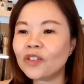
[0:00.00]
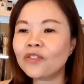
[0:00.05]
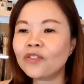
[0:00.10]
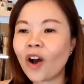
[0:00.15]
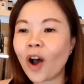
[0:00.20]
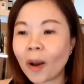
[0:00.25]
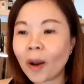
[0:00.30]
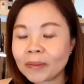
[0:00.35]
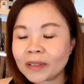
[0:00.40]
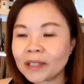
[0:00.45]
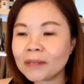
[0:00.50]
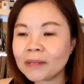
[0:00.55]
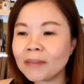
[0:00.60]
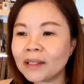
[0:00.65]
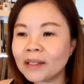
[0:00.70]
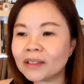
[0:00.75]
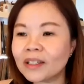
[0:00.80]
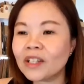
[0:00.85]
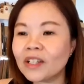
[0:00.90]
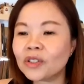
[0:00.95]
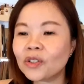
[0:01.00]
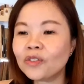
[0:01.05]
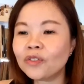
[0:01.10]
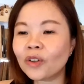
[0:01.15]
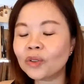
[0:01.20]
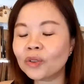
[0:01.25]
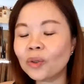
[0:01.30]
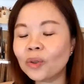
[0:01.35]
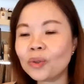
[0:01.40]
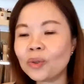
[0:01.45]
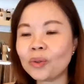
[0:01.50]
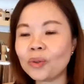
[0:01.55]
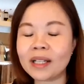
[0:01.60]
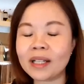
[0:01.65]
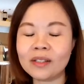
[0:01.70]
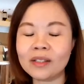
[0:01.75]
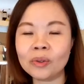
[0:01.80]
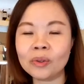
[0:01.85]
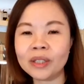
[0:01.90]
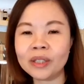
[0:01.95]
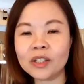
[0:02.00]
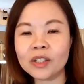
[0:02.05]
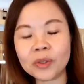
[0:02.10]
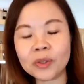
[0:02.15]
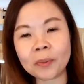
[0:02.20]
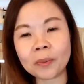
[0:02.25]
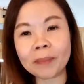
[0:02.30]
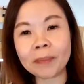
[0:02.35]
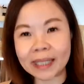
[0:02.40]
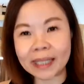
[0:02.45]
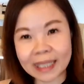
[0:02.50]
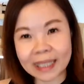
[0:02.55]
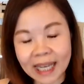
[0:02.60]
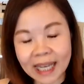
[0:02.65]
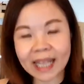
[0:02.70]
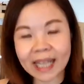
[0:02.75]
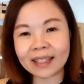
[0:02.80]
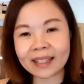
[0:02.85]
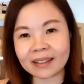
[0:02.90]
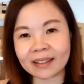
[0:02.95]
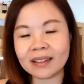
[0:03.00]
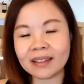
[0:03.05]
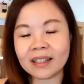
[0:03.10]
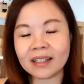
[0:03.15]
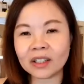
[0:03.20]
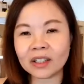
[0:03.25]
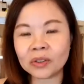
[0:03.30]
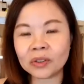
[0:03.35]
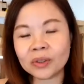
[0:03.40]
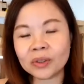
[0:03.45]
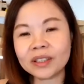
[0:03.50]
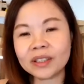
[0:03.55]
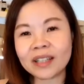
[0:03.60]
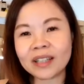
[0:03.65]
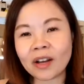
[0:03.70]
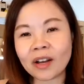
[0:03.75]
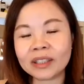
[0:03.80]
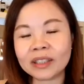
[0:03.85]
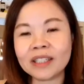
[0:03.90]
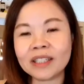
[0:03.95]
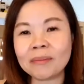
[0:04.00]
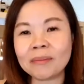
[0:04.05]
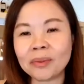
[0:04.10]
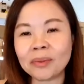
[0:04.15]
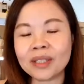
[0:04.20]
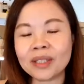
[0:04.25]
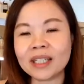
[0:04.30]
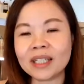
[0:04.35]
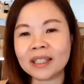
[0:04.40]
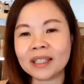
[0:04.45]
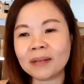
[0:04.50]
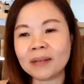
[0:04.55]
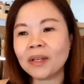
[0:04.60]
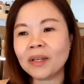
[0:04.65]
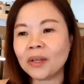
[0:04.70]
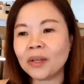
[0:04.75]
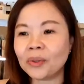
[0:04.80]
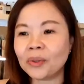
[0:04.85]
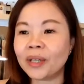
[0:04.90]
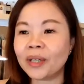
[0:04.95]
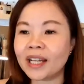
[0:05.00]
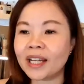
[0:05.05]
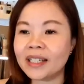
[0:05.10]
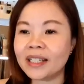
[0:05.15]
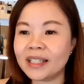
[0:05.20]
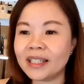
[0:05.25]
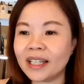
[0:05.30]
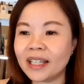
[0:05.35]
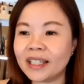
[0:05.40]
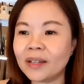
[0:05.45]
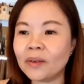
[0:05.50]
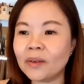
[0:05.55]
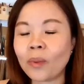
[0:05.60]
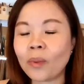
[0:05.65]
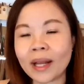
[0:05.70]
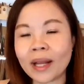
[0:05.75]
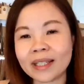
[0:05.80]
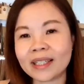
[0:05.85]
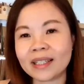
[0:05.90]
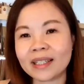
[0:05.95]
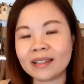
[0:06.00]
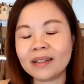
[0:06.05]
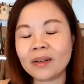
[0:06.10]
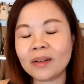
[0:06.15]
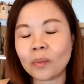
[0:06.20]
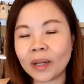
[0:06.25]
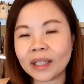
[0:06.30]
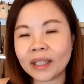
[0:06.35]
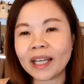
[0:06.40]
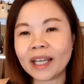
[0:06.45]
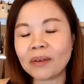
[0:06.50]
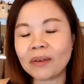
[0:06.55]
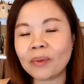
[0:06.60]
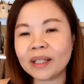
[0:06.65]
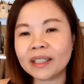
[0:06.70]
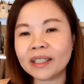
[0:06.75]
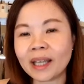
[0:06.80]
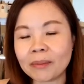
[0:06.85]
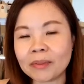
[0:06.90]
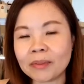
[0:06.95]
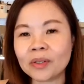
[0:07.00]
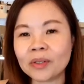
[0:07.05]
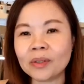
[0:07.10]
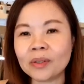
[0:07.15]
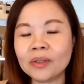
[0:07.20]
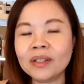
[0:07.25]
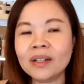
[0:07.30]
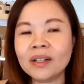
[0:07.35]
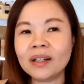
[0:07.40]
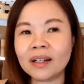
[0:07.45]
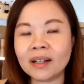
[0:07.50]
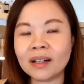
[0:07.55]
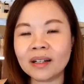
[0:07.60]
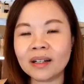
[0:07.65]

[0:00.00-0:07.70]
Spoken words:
So for those who are looking to maintain a good, healthy immune system, you can actually take it one capsule